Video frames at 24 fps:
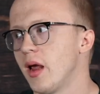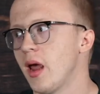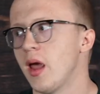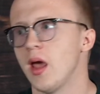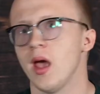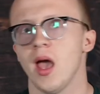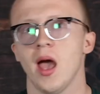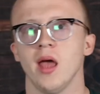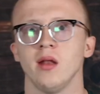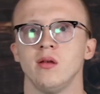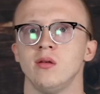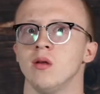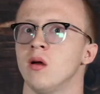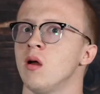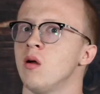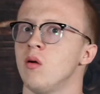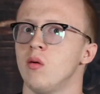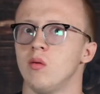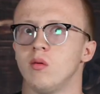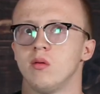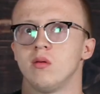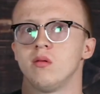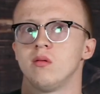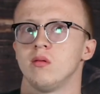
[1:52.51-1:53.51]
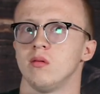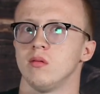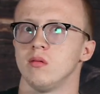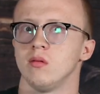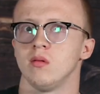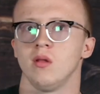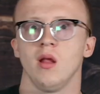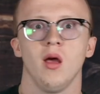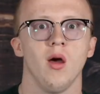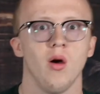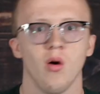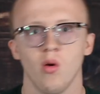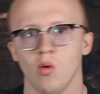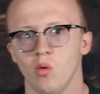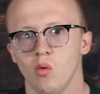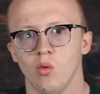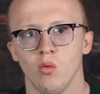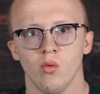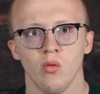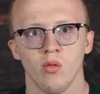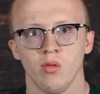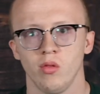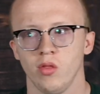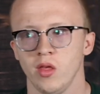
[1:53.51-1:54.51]
hey, I don't
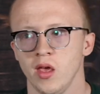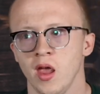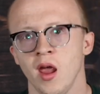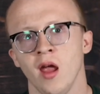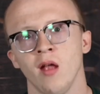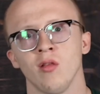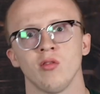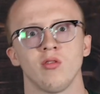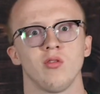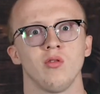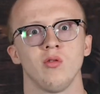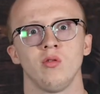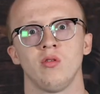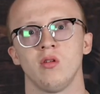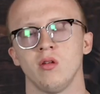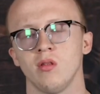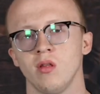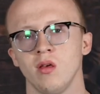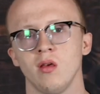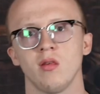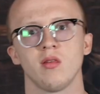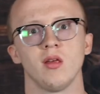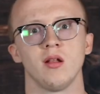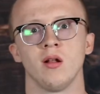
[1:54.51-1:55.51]
know the answer to this.